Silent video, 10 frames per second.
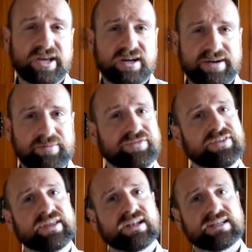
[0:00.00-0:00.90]
outcome for
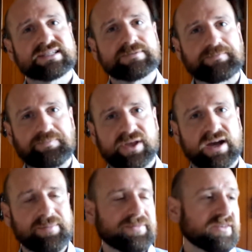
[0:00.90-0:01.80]
that lesson,
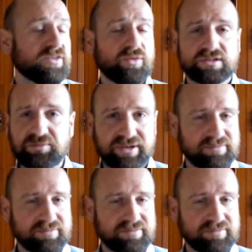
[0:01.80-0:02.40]
if you want it to be.